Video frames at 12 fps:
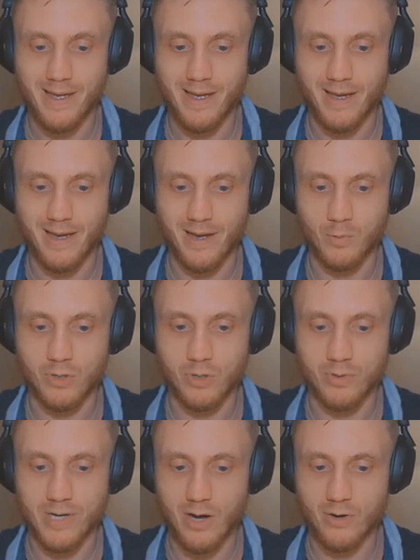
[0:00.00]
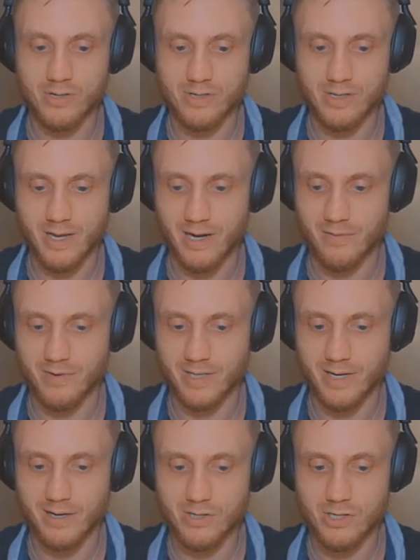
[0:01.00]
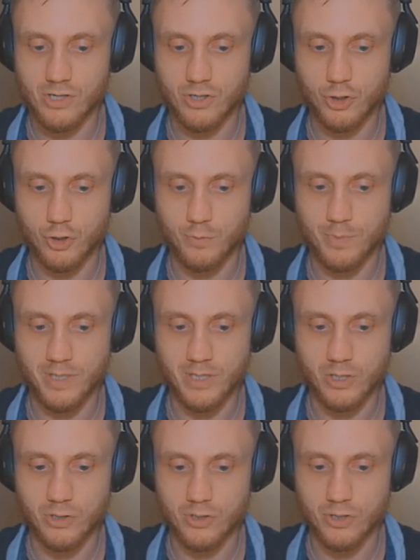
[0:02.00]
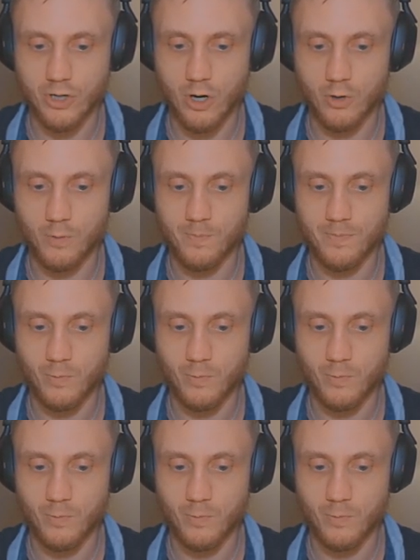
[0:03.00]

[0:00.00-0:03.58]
And we'll go down, and everything else should be good to go.